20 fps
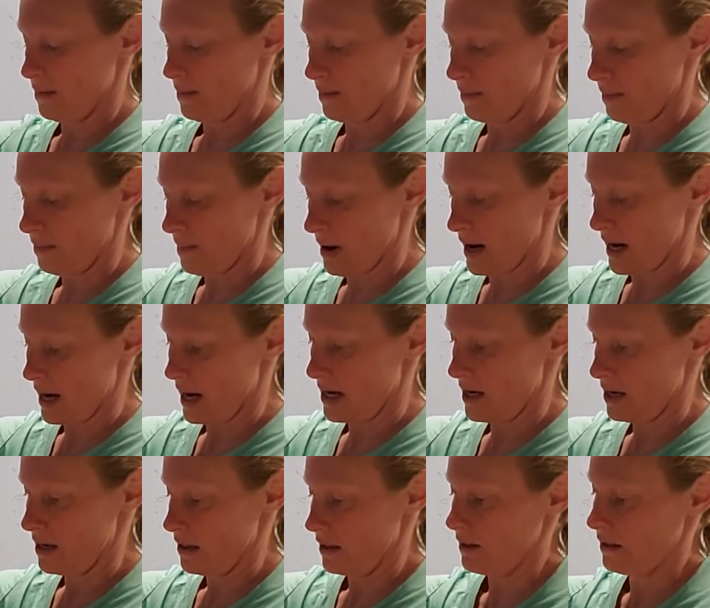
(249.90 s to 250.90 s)

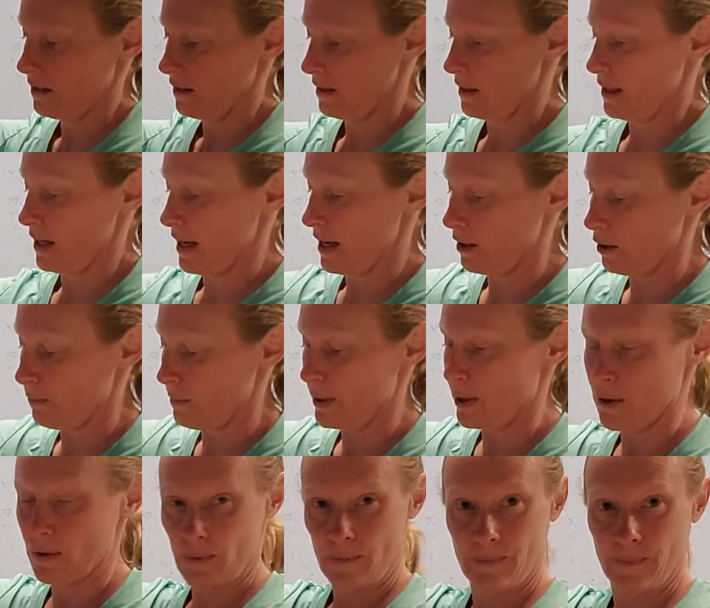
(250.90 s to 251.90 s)
my
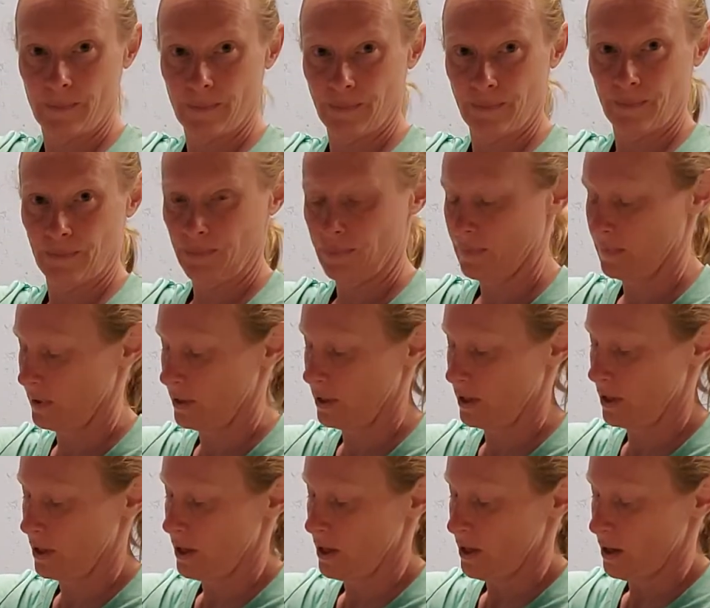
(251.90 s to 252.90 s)
elbow
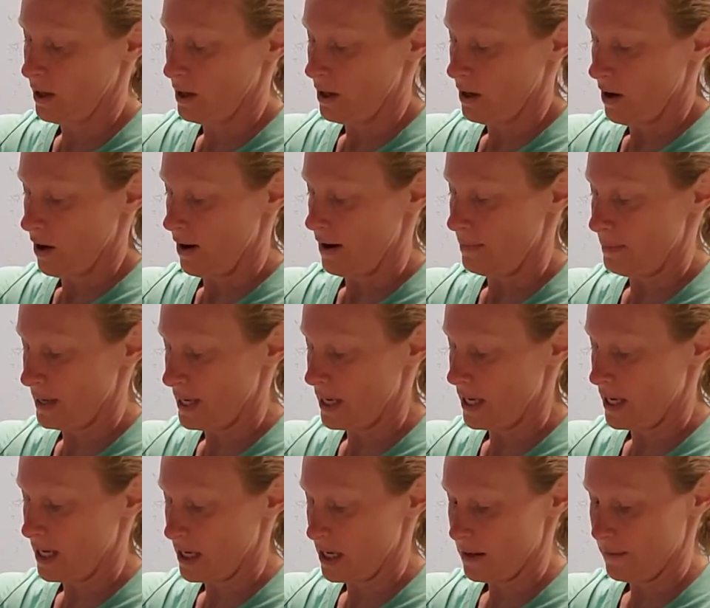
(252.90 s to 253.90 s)
on my
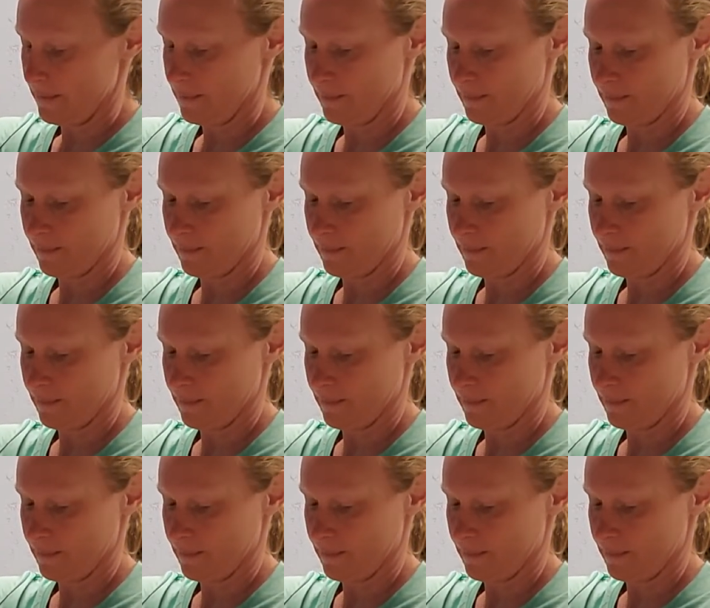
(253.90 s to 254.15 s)
knee,